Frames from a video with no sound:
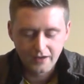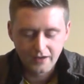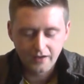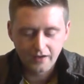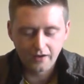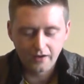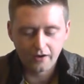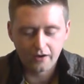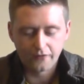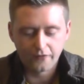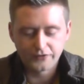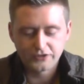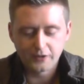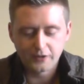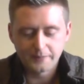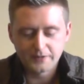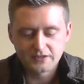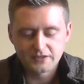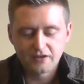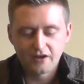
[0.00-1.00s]
On the
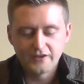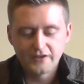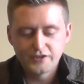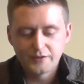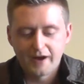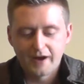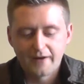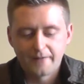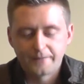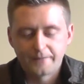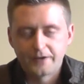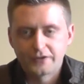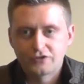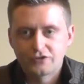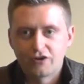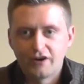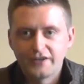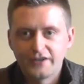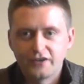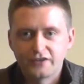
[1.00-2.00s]
top of the slide you have a
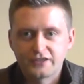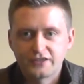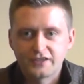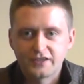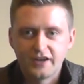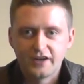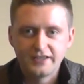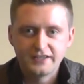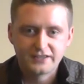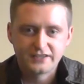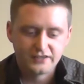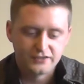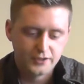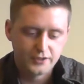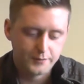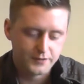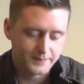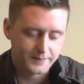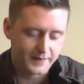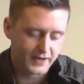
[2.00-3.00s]
tri-dot sight,
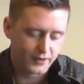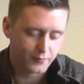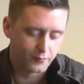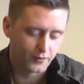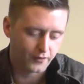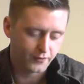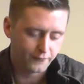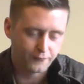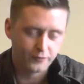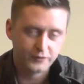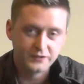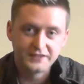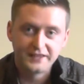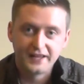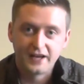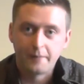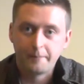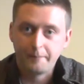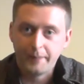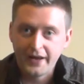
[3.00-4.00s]
two at the back, one at the front. They
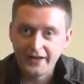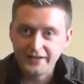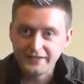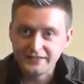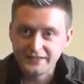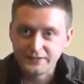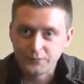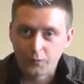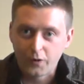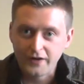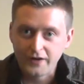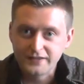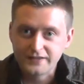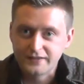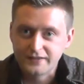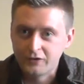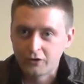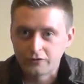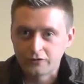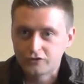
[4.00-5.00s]
are painted white,
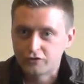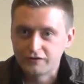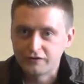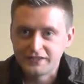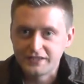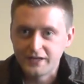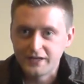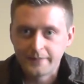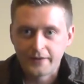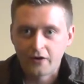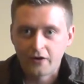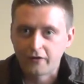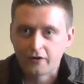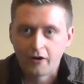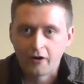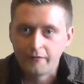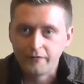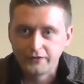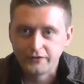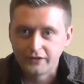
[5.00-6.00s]
they're not tritium, they're not
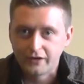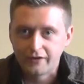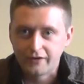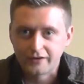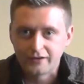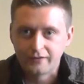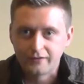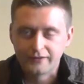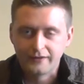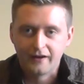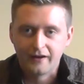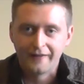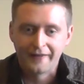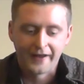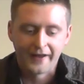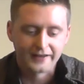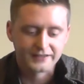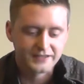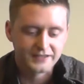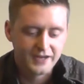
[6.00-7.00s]
glow in the dark, nothing like
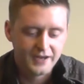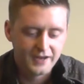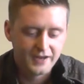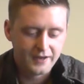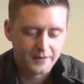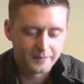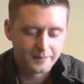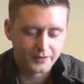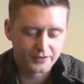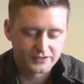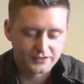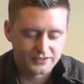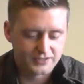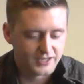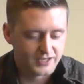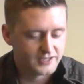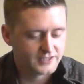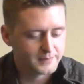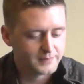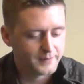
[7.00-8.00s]
that. But
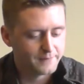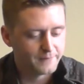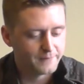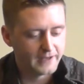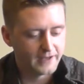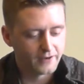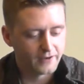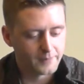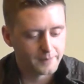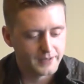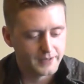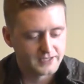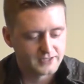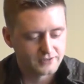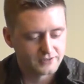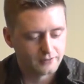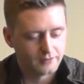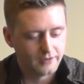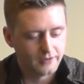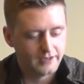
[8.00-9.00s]
to be fair, on a
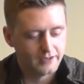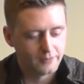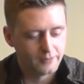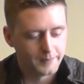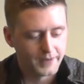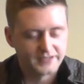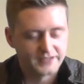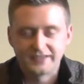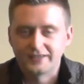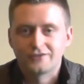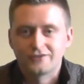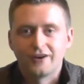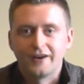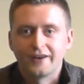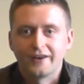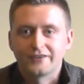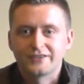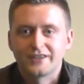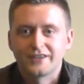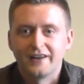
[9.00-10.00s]
pistol, a little basic
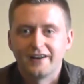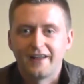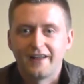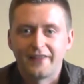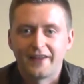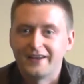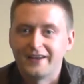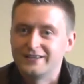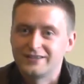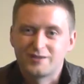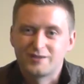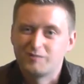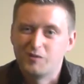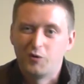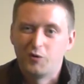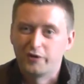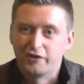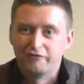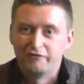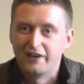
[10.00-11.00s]
tri-dot sight like that is
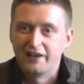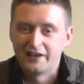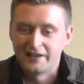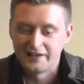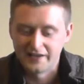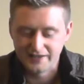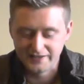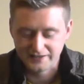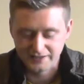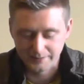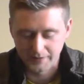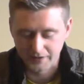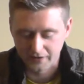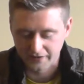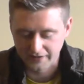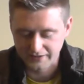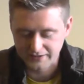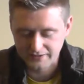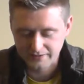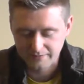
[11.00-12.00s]
all you really need, to be
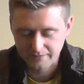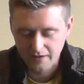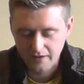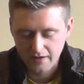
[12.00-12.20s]
honest.